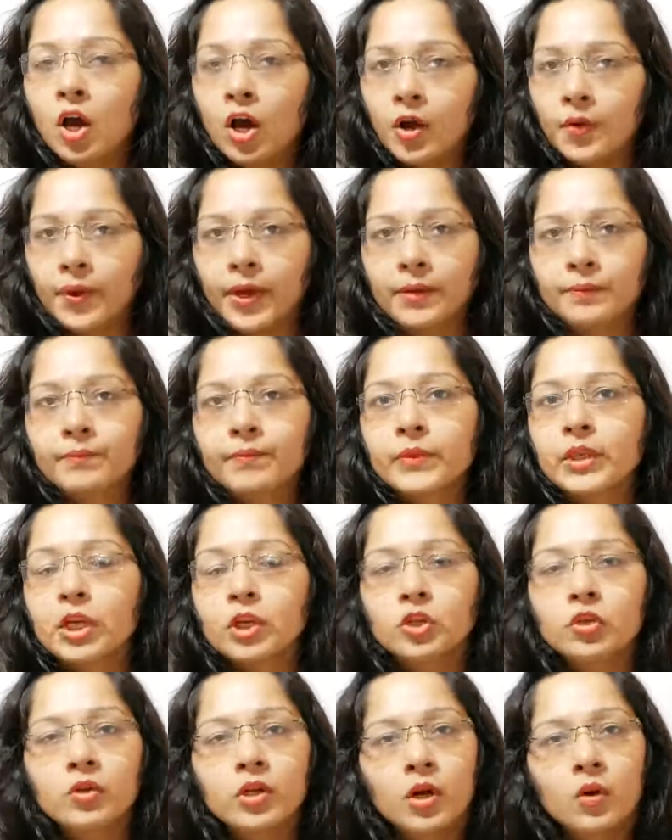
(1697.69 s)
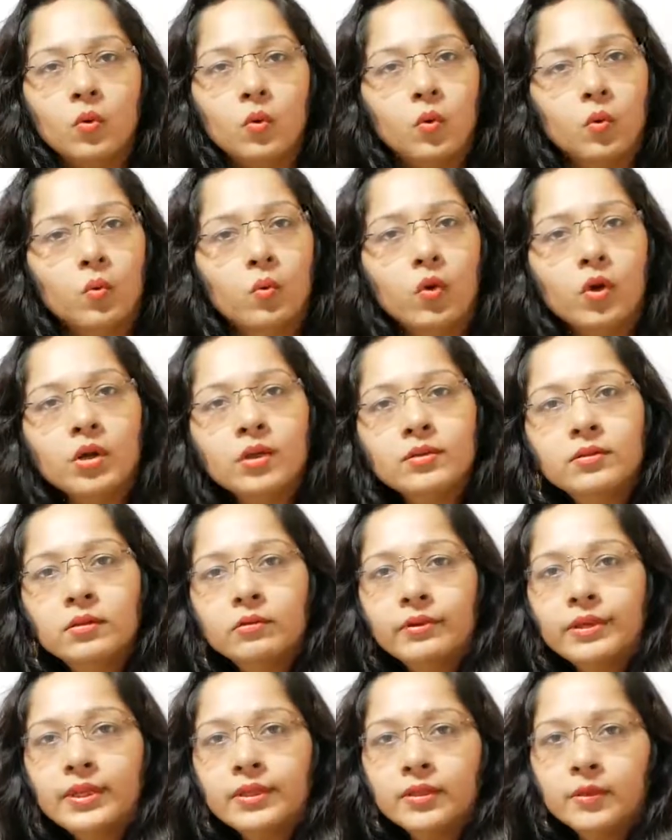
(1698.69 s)
Okay, so now what is
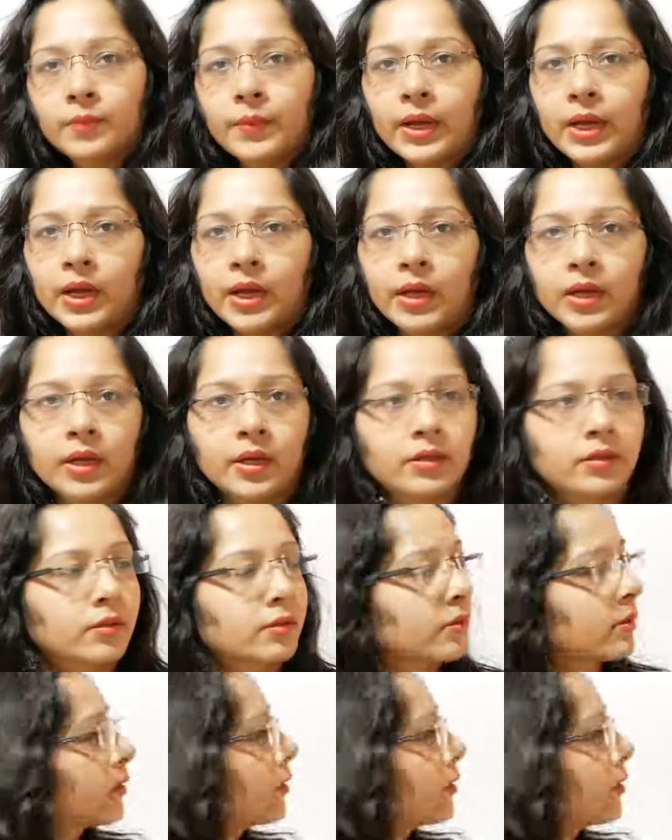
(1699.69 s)
the reason behind it?